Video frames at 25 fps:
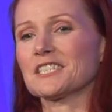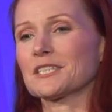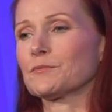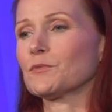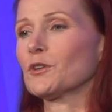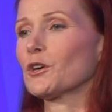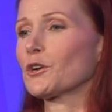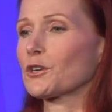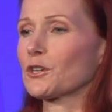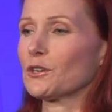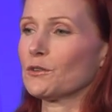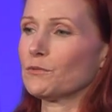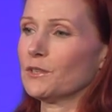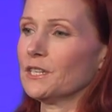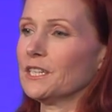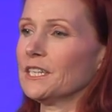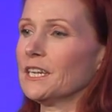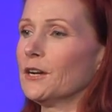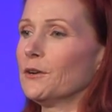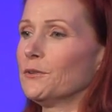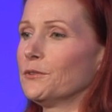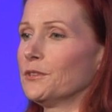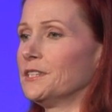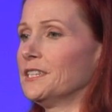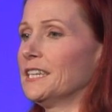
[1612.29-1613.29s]
I'm not going to read
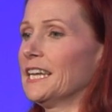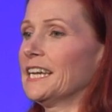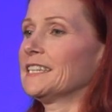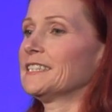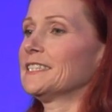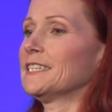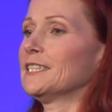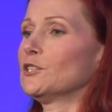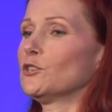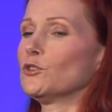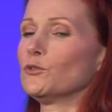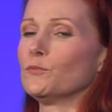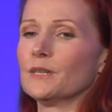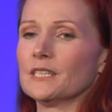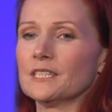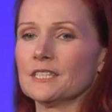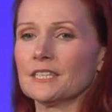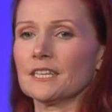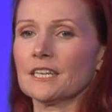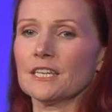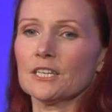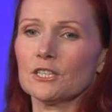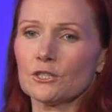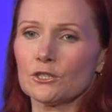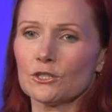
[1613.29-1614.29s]
out the 92
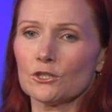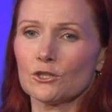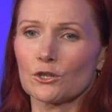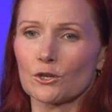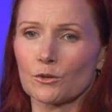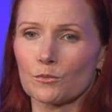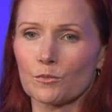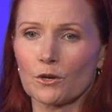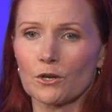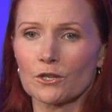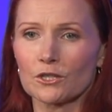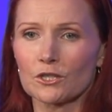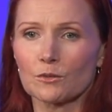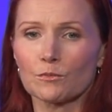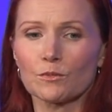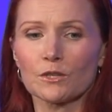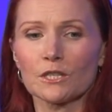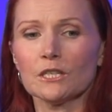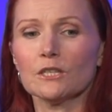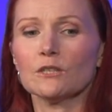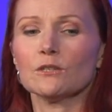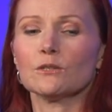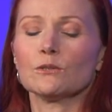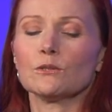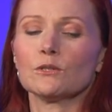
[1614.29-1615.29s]
mitigations you could possibly
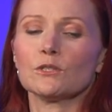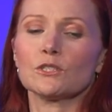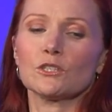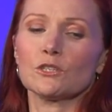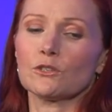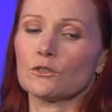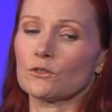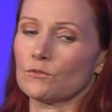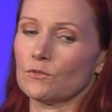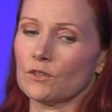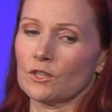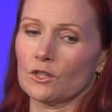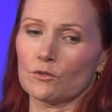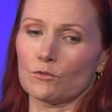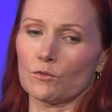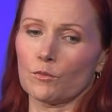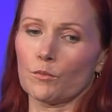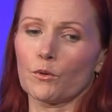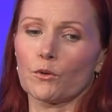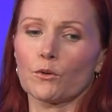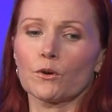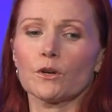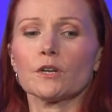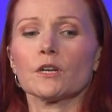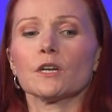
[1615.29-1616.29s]
use. You can read the
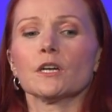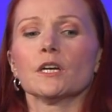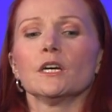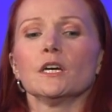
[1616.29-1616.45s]
report.